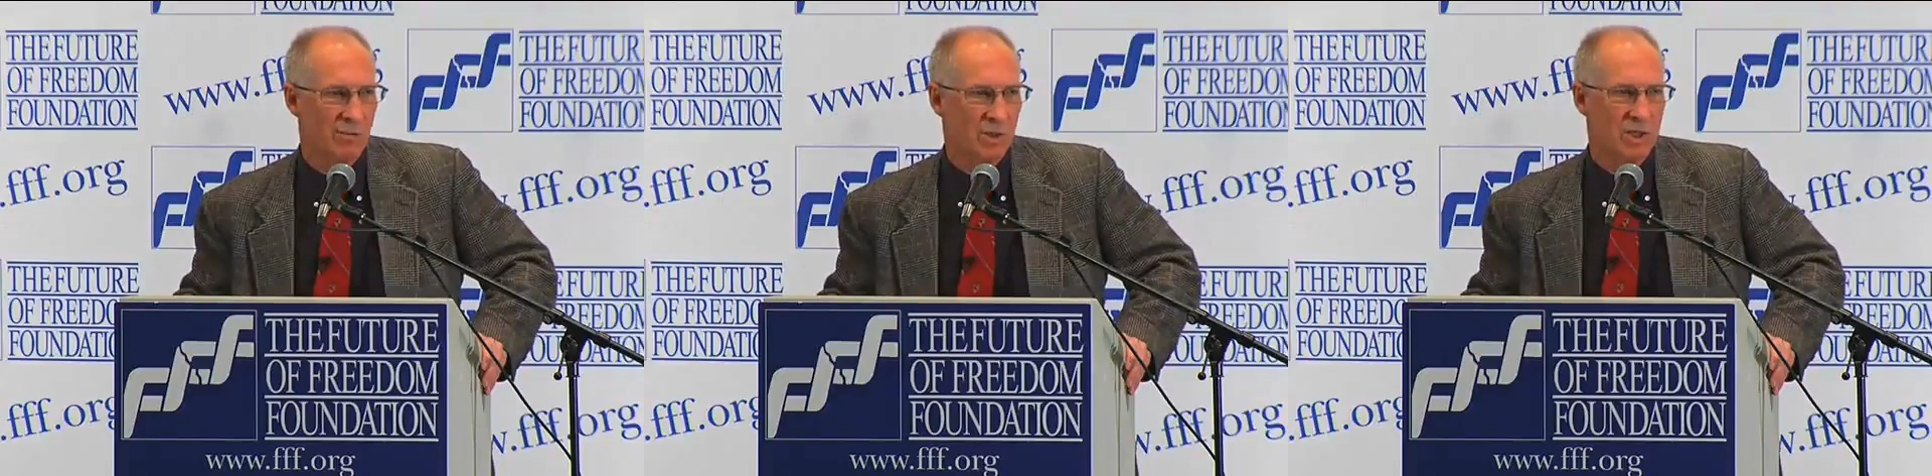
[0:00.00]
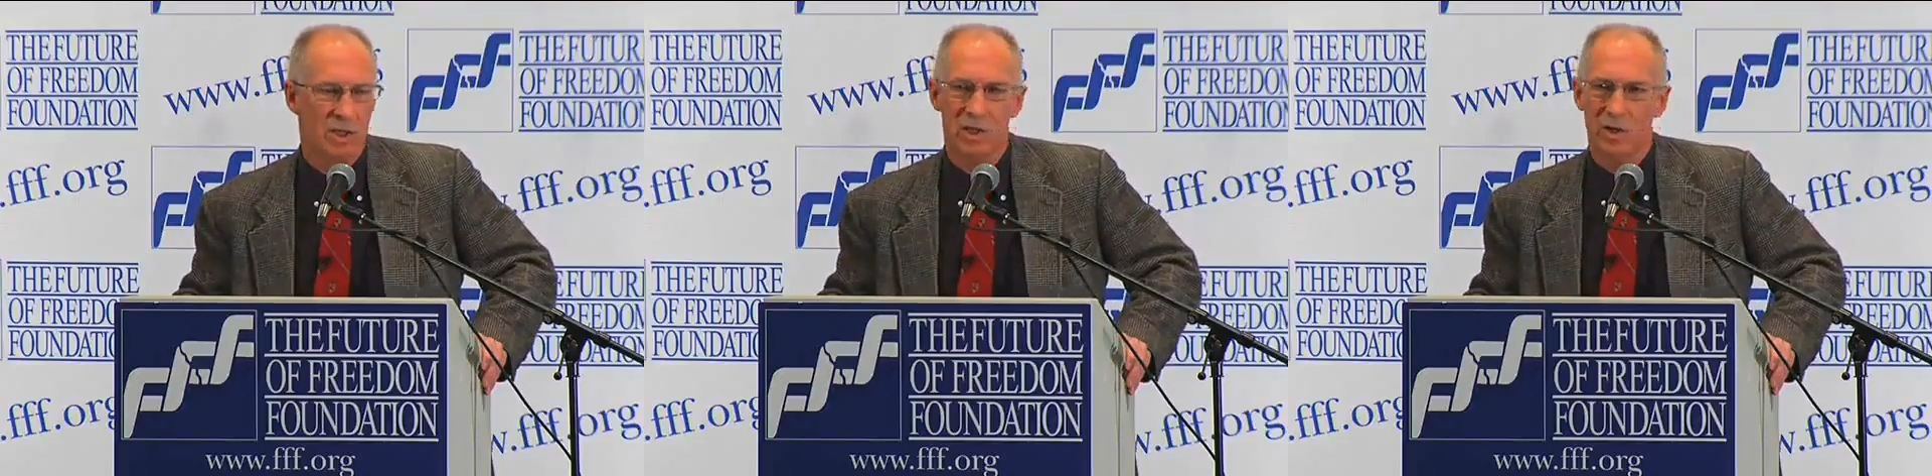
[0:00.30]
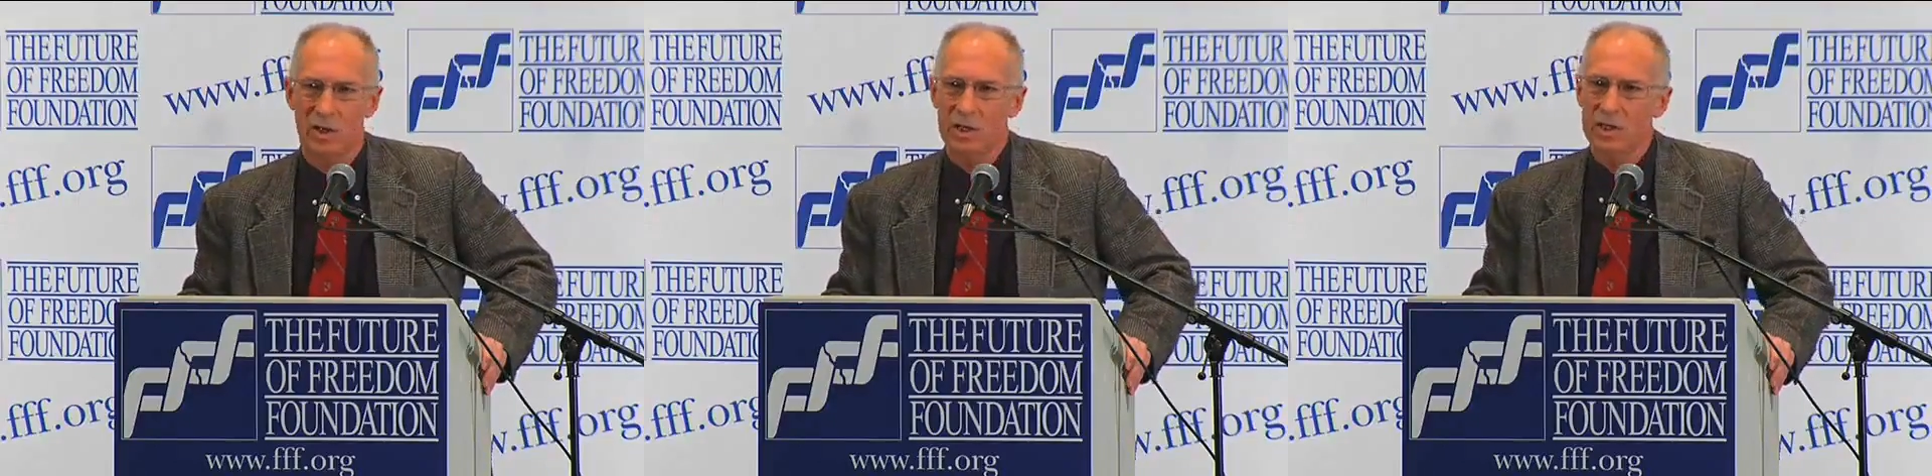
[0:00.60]
government
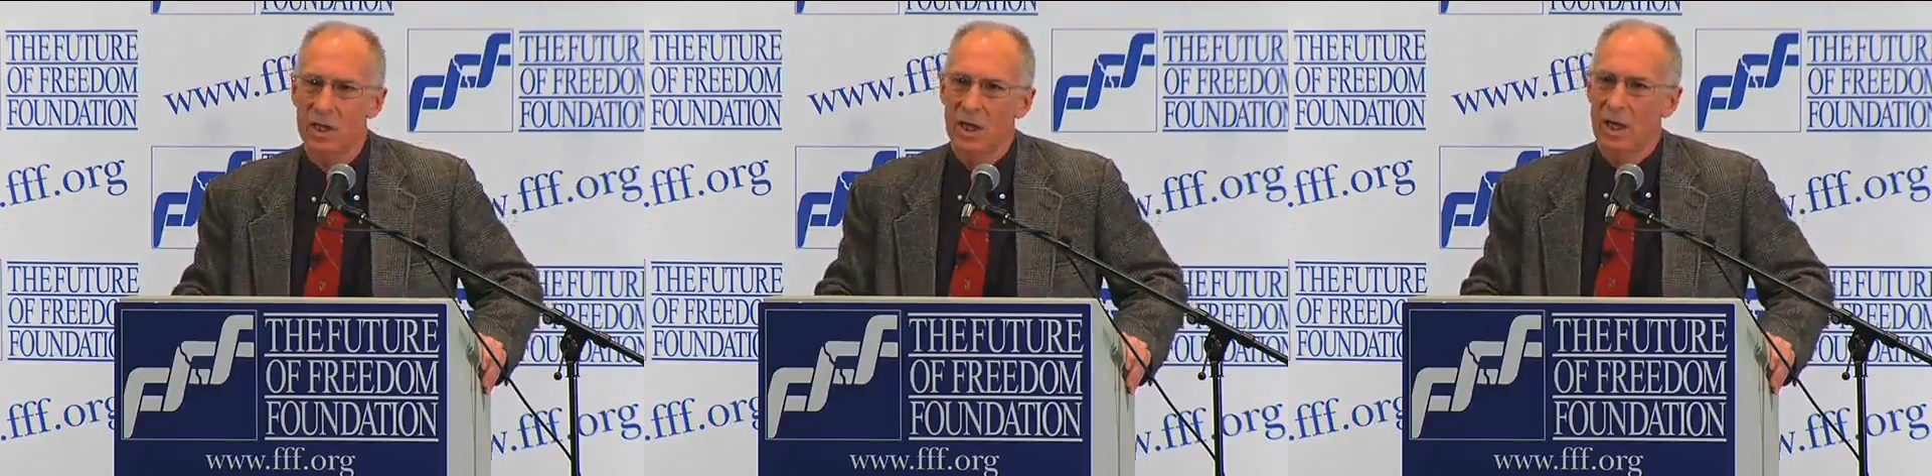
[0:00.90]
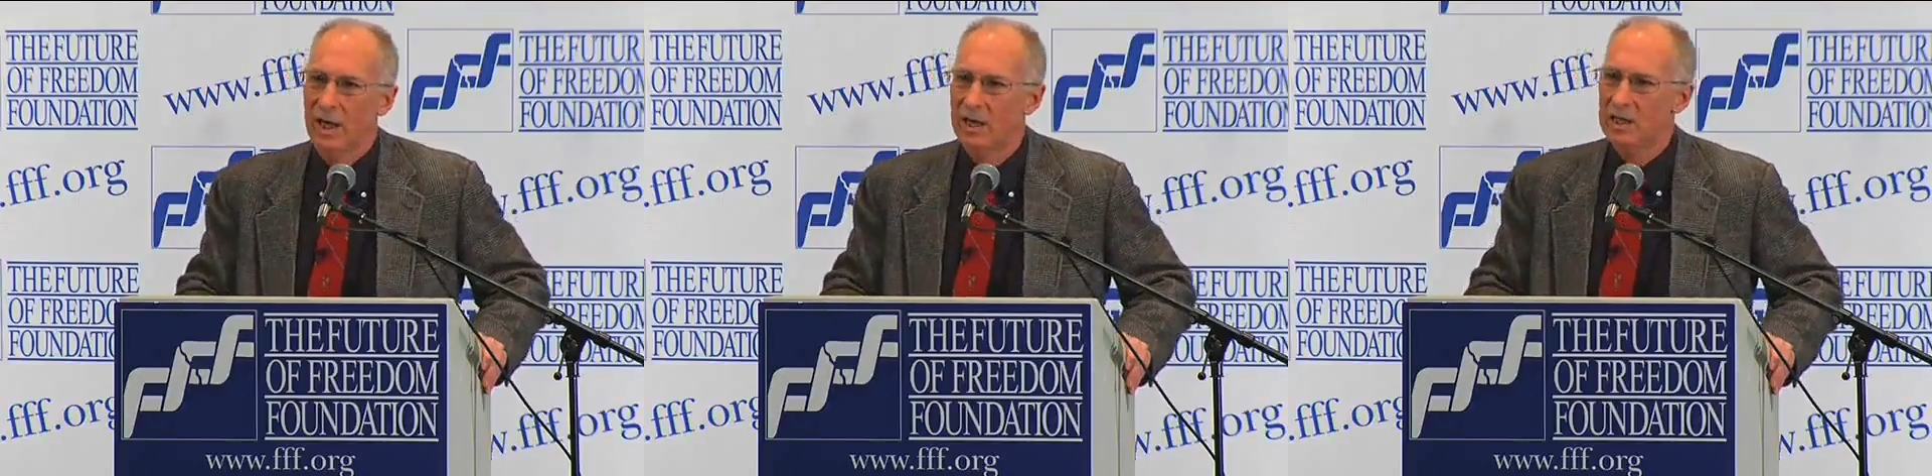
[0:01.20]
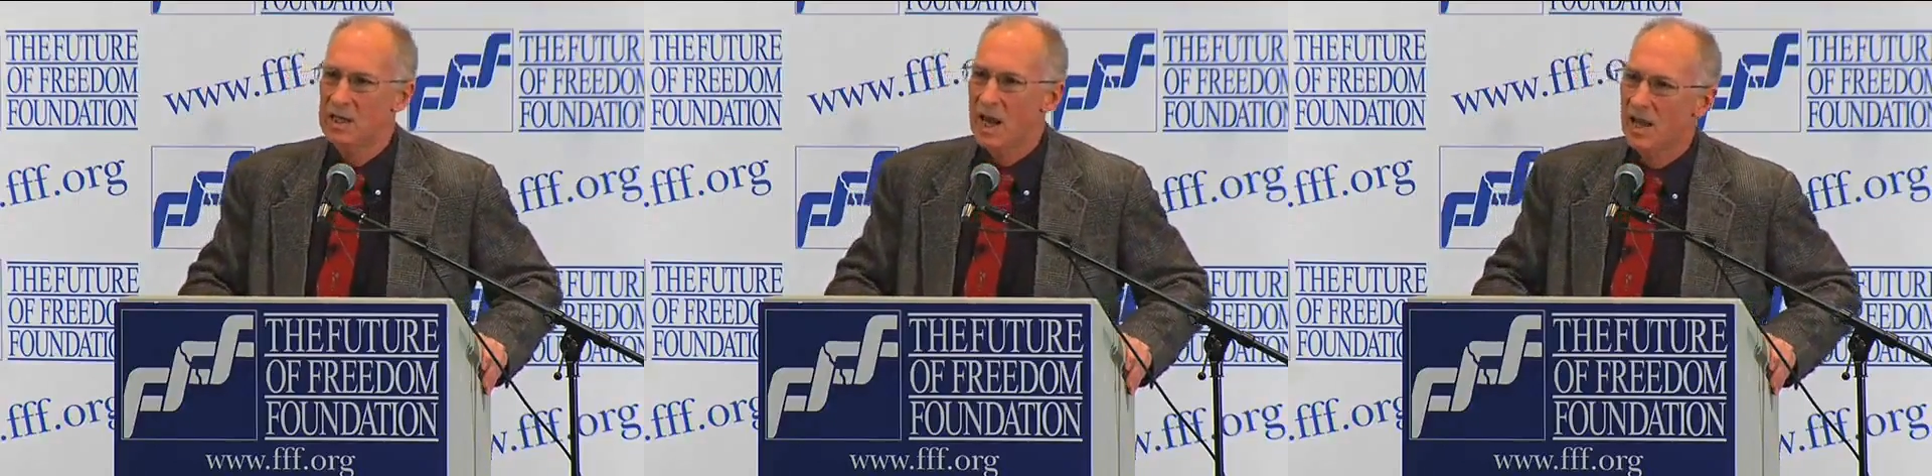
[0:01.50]
securities, and
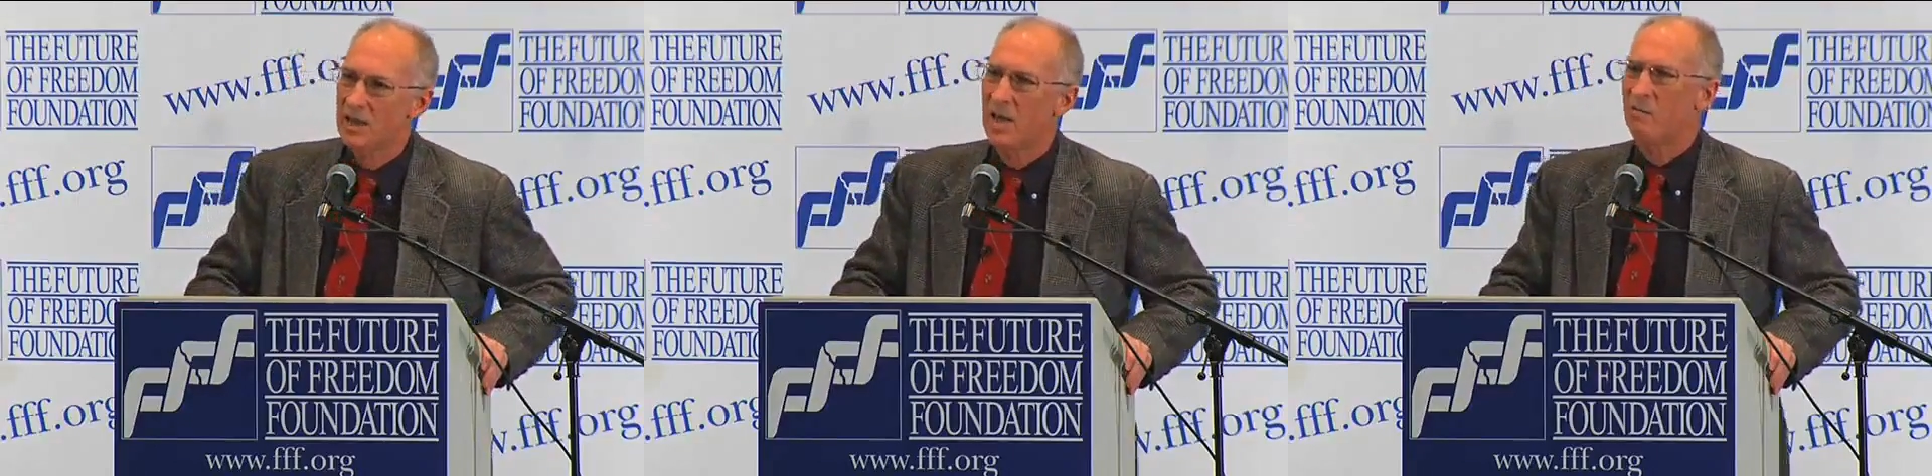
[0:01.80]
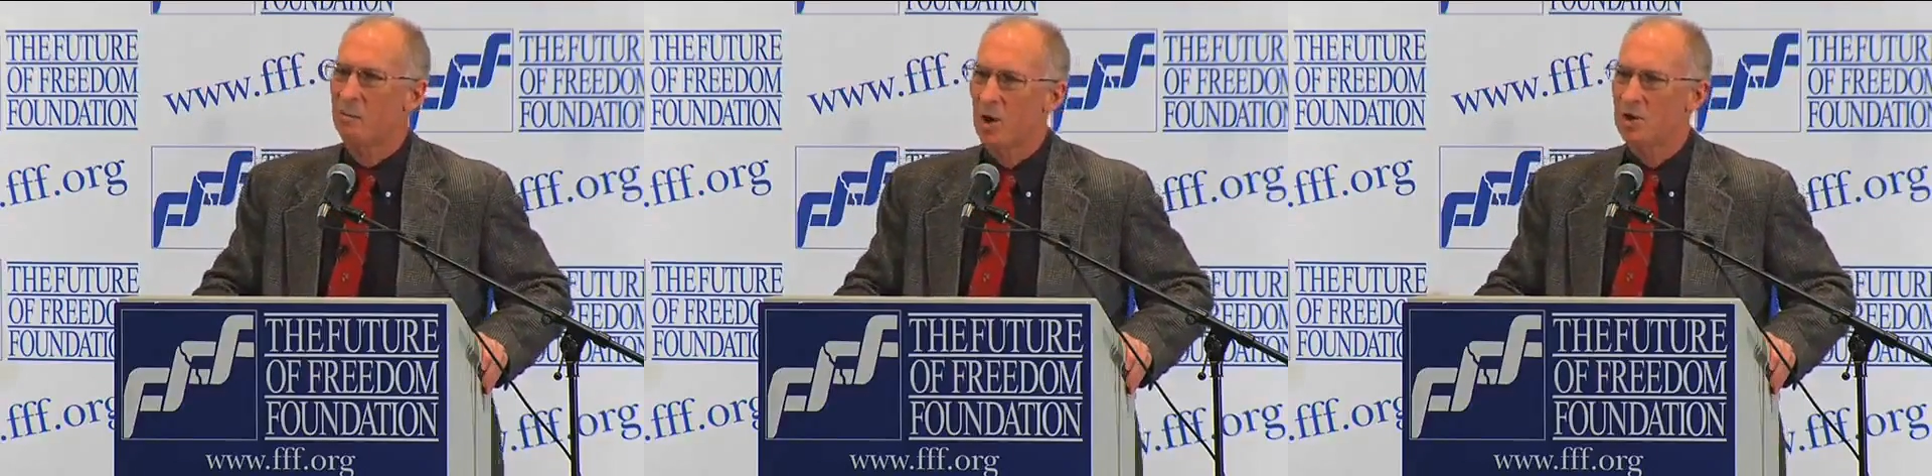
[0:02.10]
instead they've